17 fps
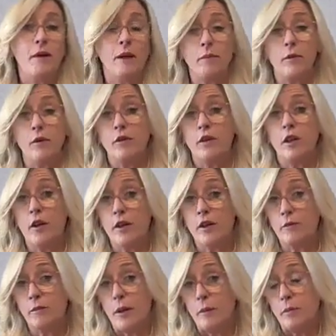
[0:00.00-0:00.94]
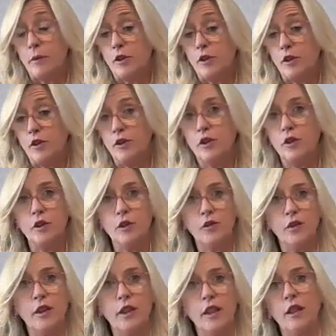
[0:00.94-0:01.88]
A lot of people
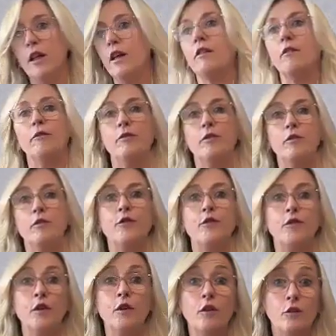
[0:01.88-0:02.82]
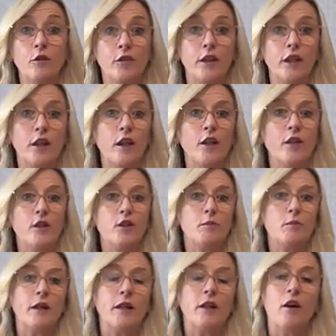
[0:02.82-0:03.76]
do video. full
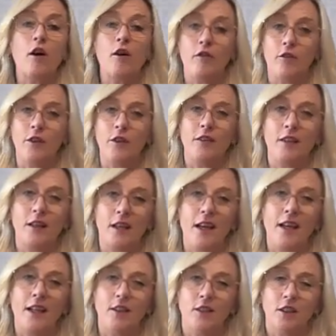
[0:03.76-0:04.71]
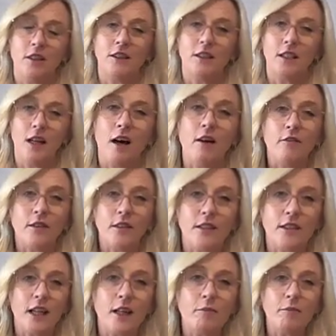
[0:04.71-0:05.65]
videos, but often the agent
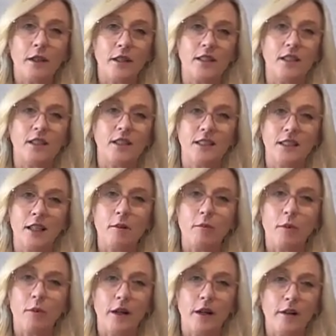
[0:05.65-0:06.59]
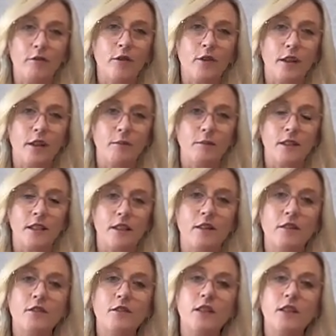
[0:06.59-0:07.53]
covers that because it's their brand for
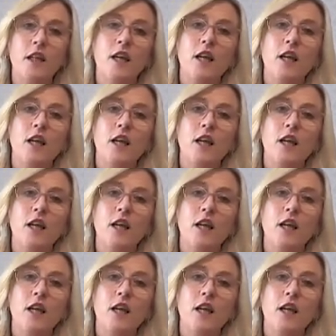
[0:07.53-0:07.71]
themselves.